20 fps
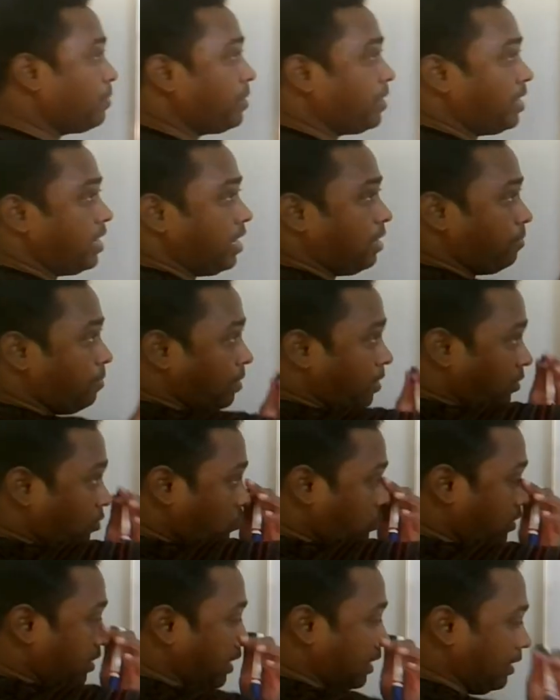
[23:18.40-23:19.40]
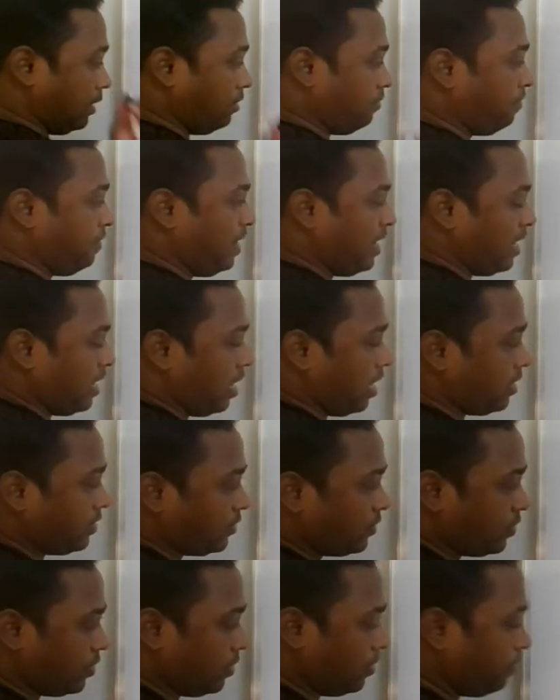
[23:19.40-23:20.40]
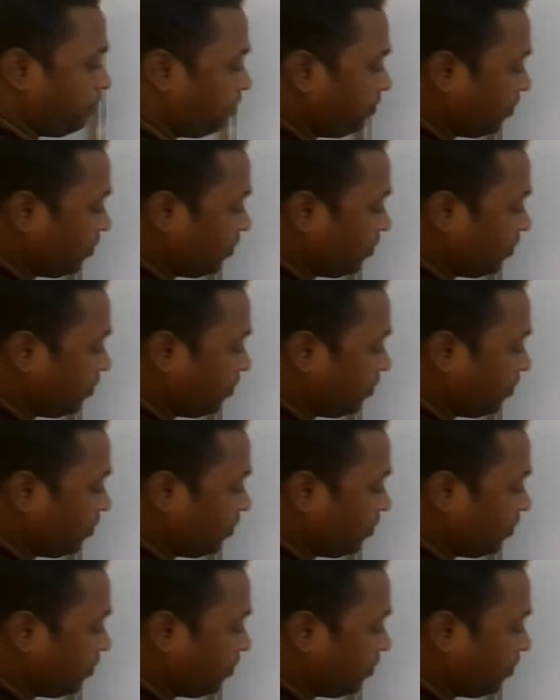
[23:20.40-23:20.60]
be able to get the final answer.